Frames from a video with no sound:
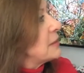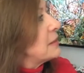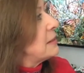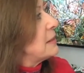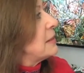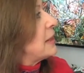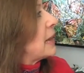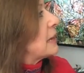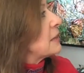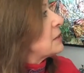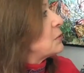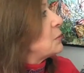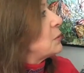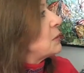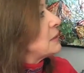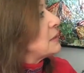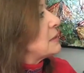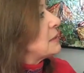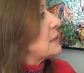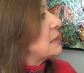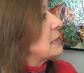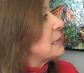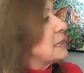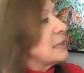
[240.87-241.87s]
that's what
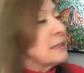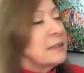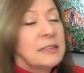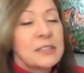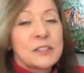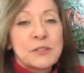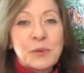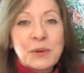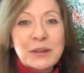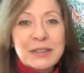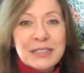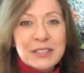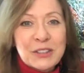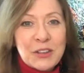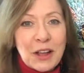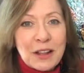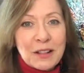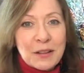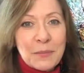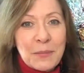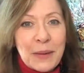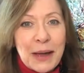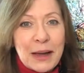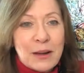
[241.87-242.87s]
this one is
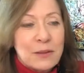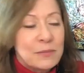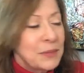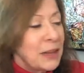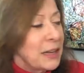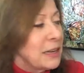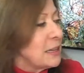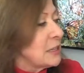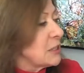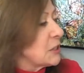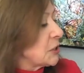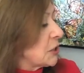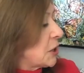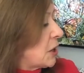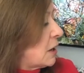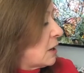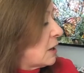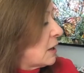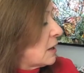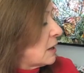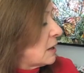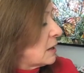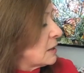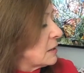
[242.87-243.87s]
all about. And it's
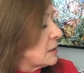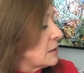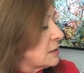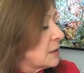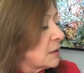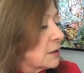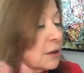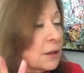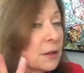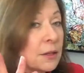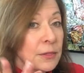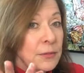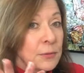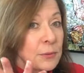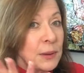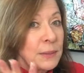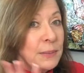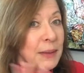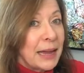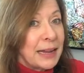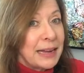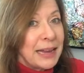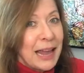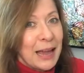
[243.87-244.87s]
called 3
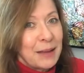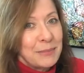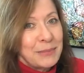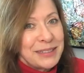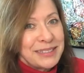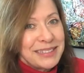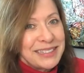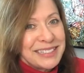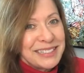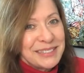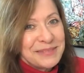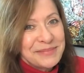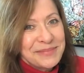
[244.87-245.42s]
Bad Habits.